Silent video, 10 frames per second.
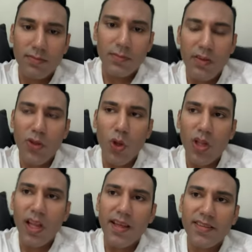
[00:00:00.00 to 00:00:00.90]
Even though
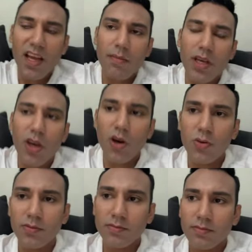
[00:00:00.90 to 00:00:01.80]
all that time
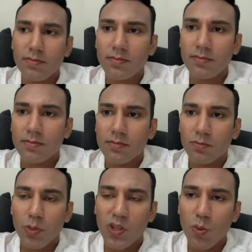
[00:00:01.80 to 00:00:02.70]
ago,
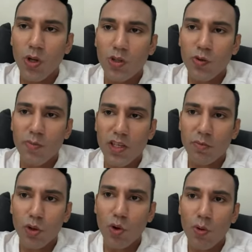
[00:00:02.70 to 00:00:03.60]
where the world was much
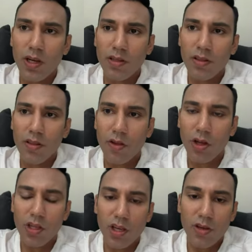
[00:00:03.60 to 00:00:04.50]
poorer
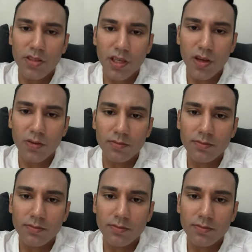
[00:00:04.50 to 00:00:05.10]
30 years ago.